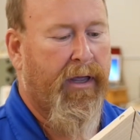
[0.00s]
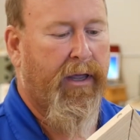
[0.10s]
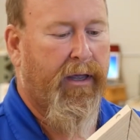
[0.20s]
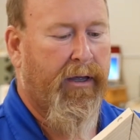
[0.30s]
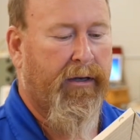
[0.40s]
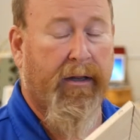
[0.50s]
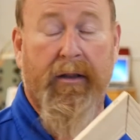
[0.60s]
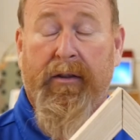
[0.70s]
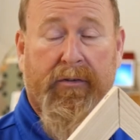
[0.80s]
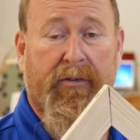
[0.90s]
and
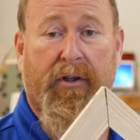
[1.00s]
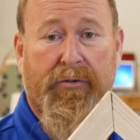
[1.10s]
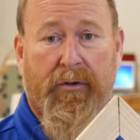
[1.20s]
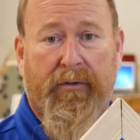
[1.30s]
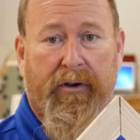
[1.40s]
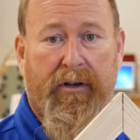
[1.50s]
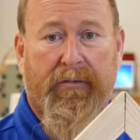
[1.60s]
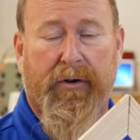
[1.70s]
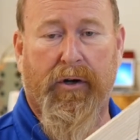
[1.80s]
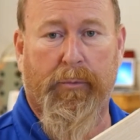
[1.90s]
this is also a very
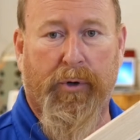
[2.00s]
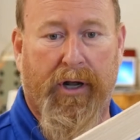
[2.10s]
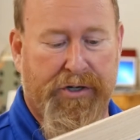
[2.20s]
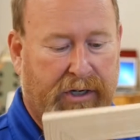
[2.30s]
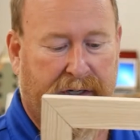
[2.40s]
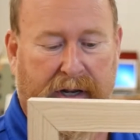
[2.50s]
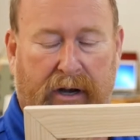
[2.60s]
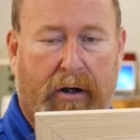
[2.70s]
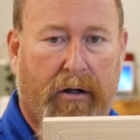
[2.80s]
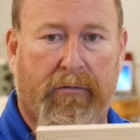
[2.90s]
difficult project to get
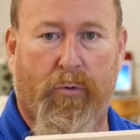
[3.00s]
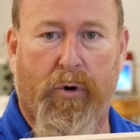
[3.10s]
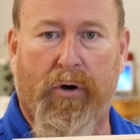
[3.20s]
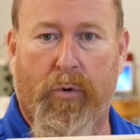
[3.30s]
all four